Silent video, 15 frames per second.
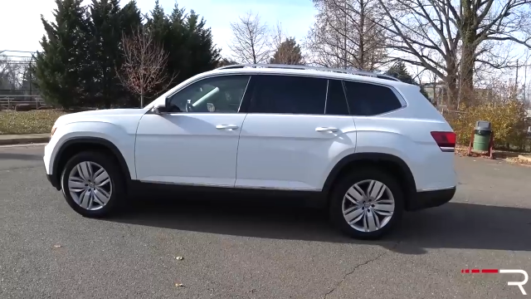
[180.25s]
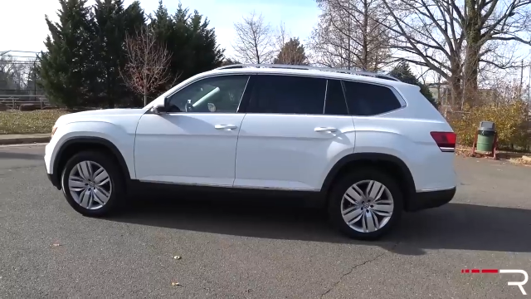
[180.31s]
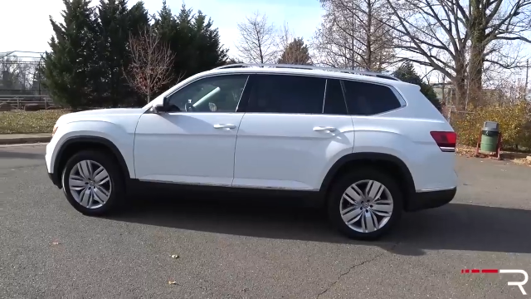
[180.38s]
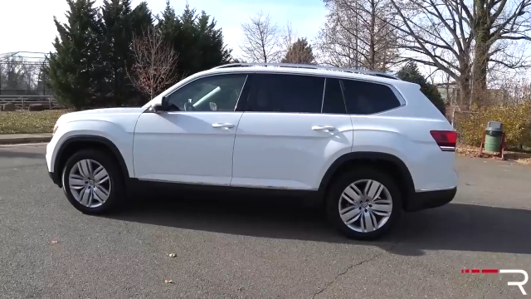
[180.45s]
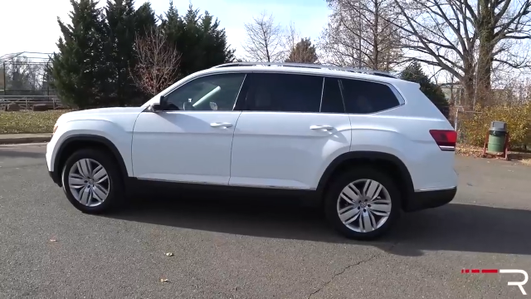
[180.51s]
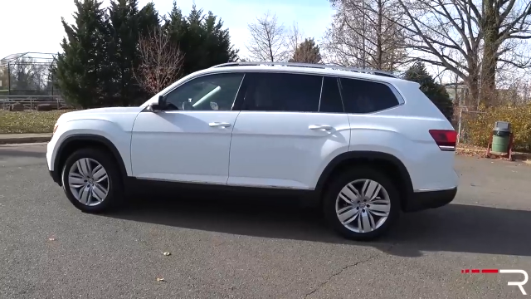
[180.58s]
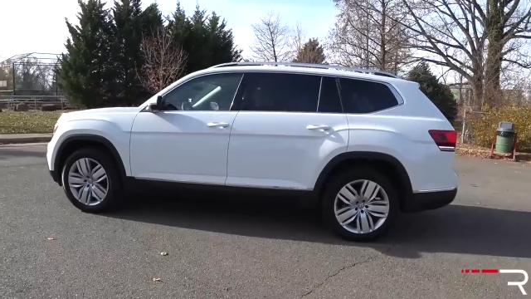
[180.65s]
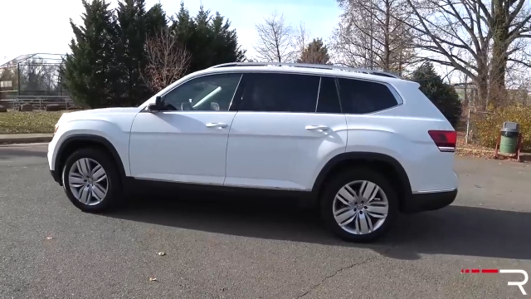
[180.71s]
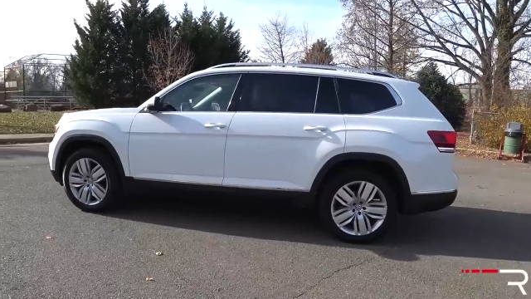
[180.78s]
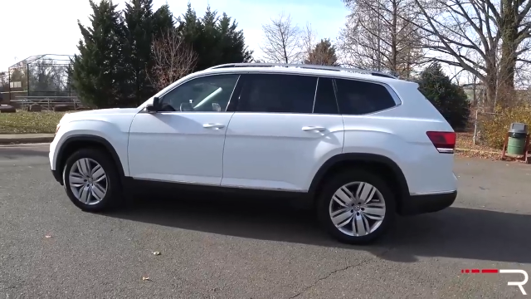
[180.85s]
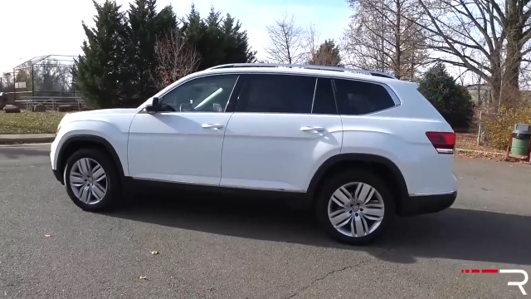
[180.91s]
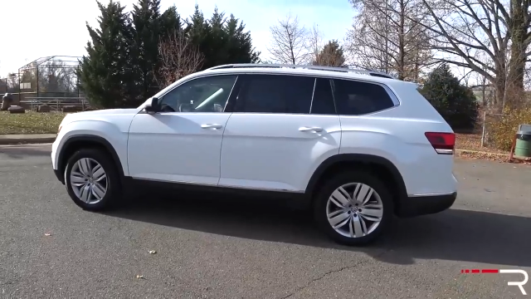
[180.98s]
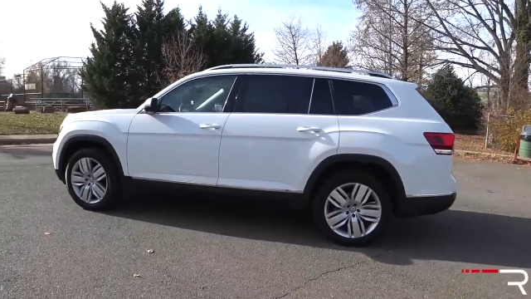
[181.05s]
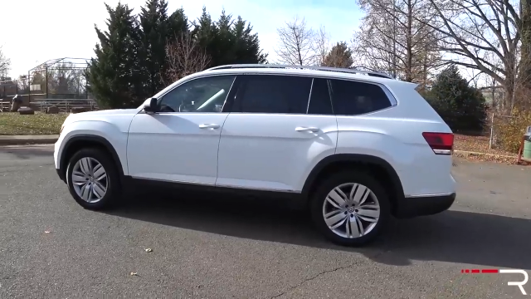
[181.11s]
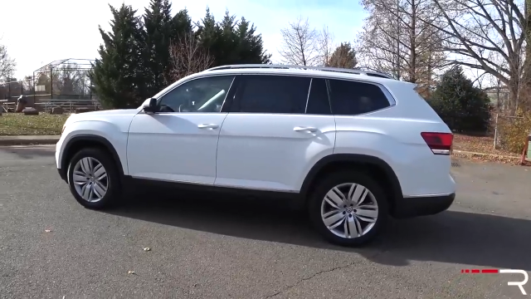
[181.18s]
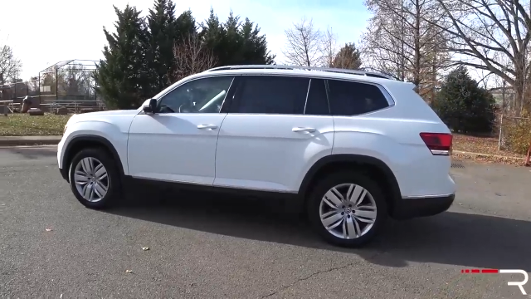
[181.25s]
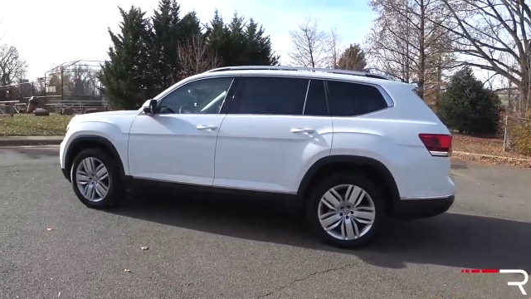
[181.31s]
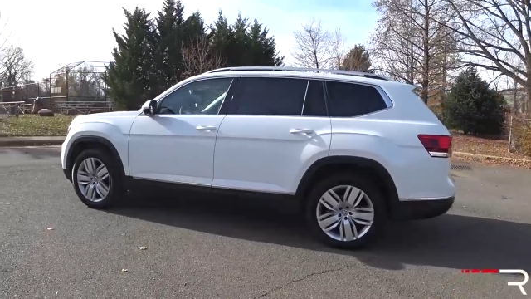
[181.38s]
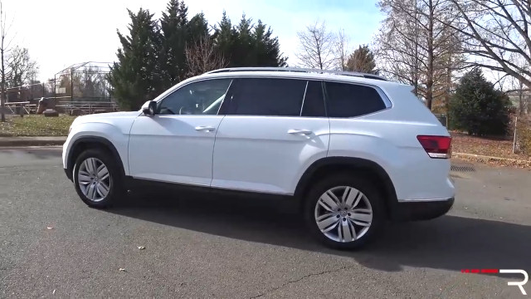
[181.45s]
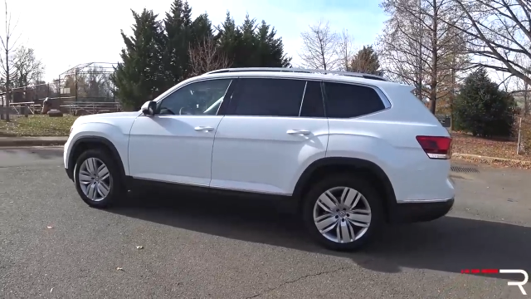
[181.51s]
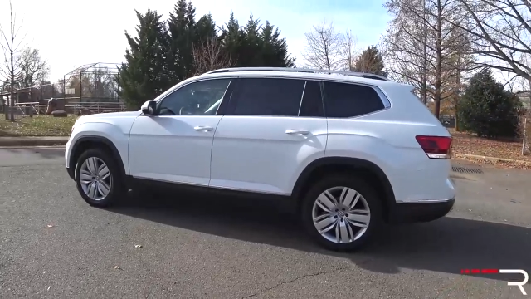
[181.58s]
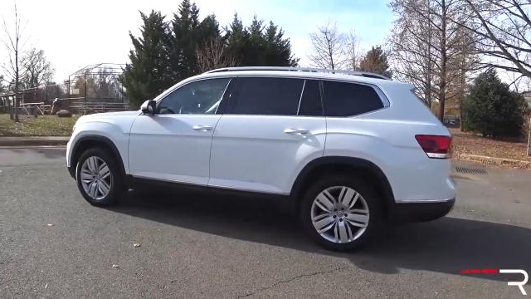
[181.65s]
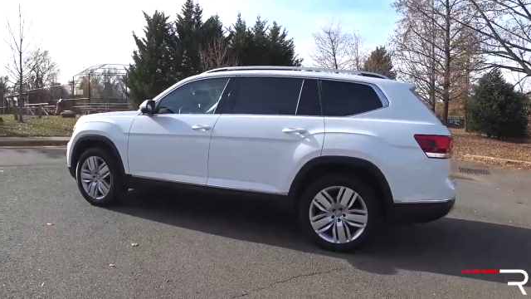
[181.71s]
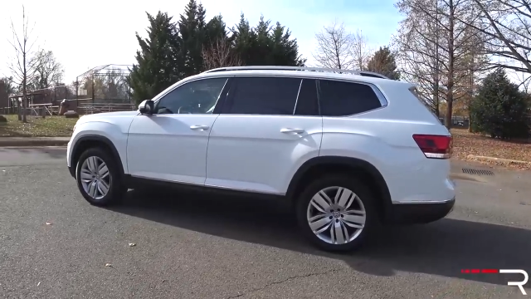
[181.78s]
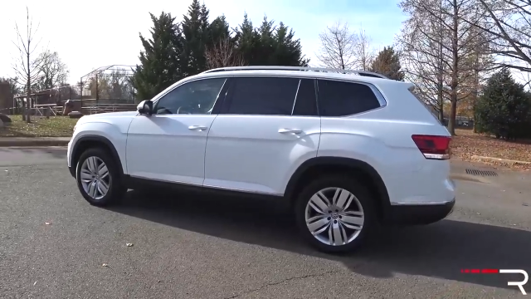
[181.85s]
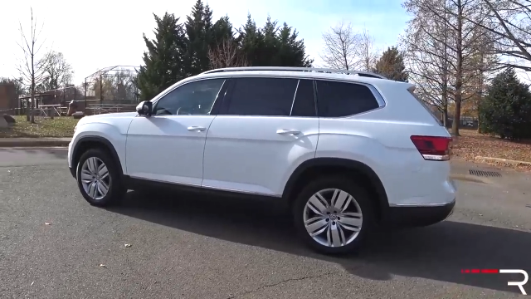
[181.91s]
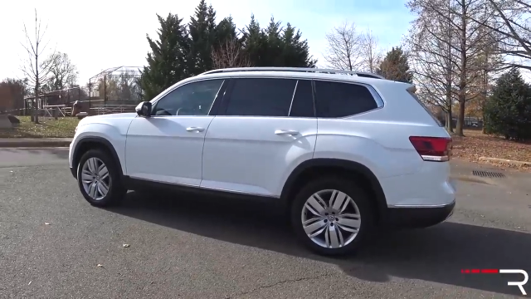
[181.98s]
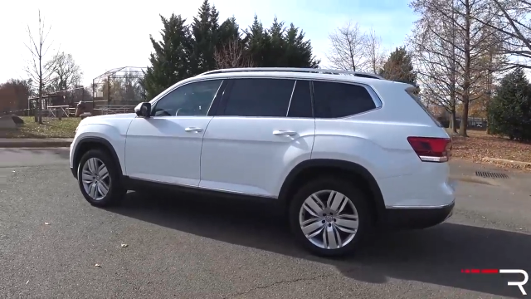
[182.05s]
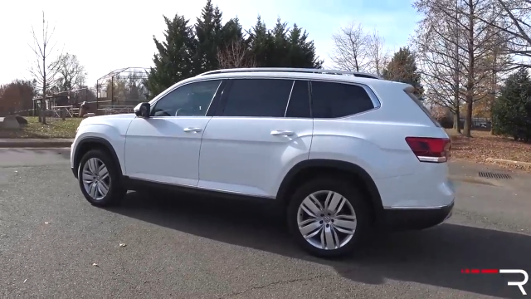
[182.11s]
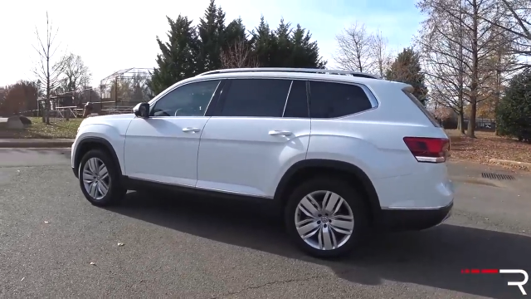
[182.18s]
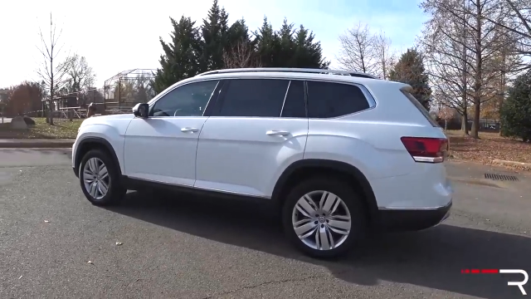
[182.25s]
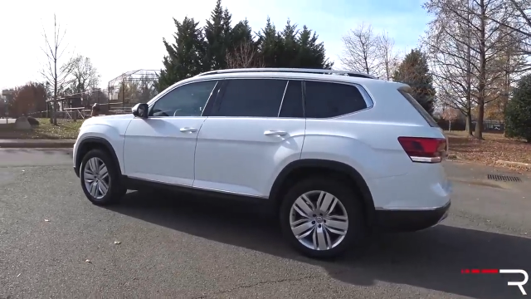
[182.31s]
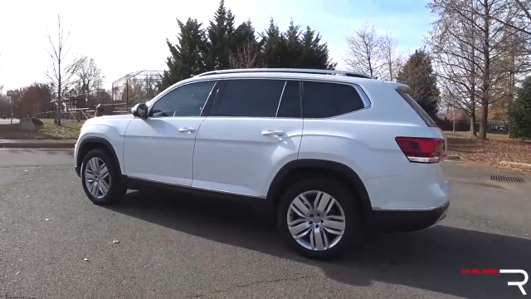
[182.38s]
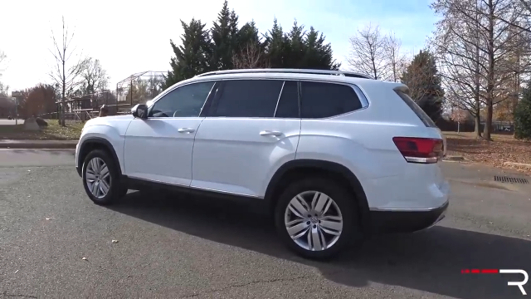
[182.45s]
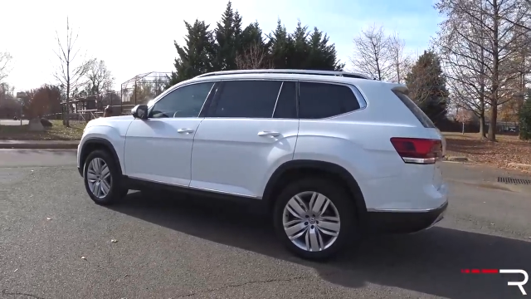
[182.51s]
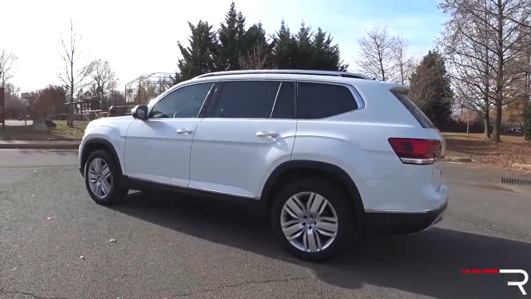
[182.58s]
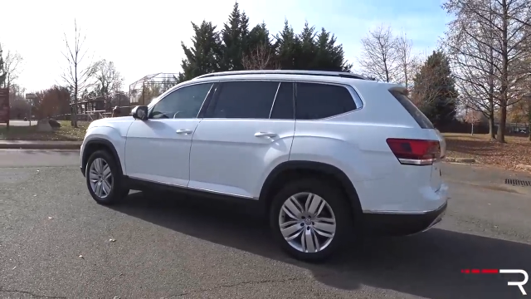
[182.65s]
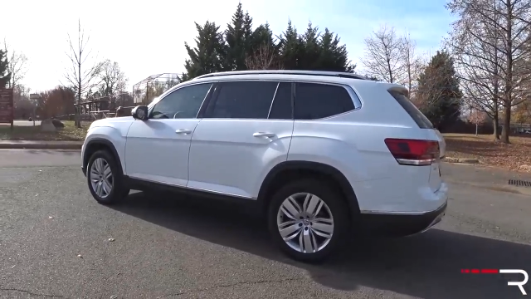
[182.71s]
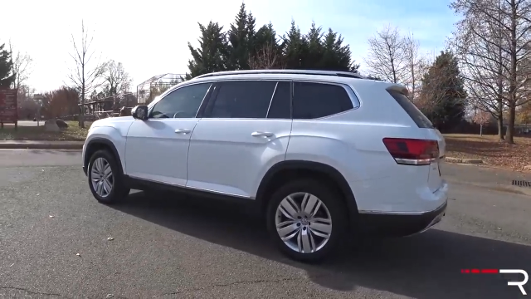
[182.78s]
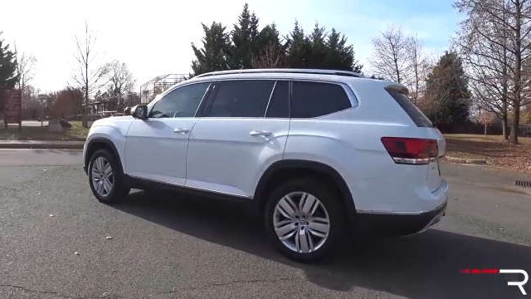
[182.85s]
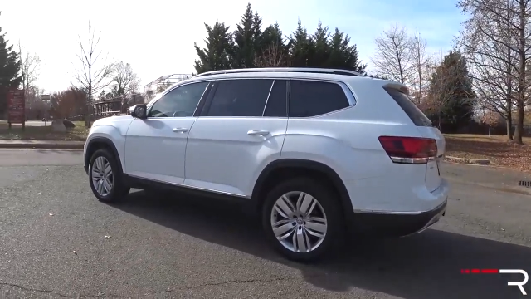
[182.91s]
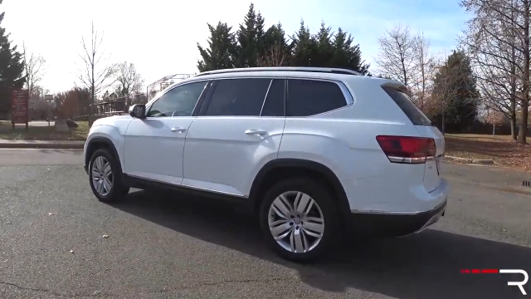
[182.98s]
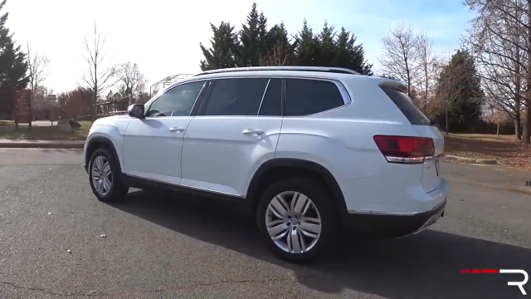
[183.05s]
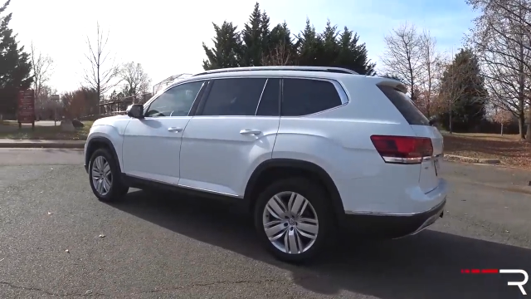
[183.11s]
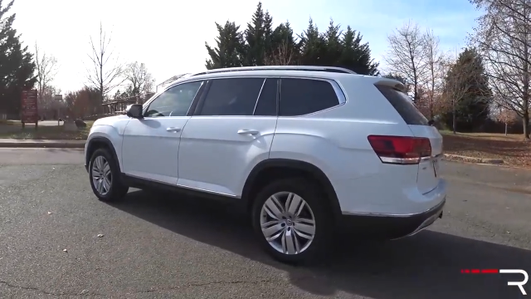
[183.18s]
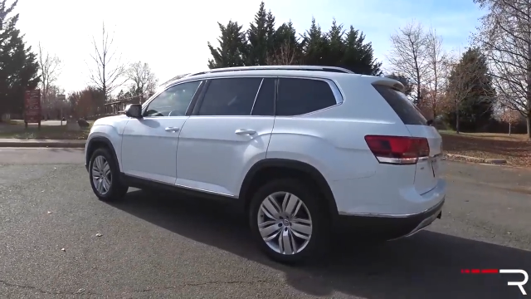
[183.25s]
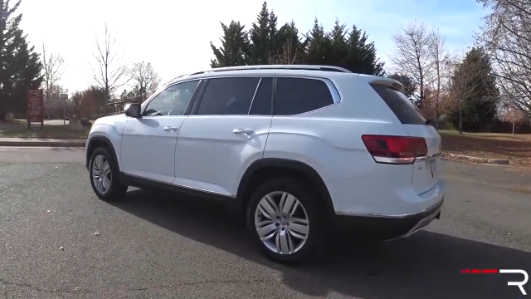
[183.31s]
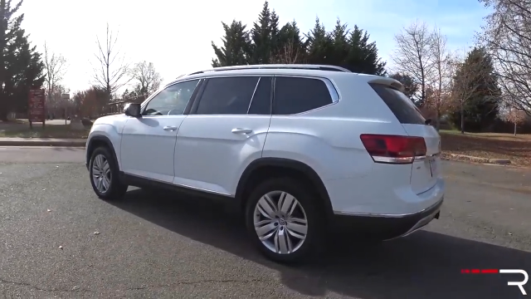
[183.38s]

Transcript: Nobody's mouth can be seen.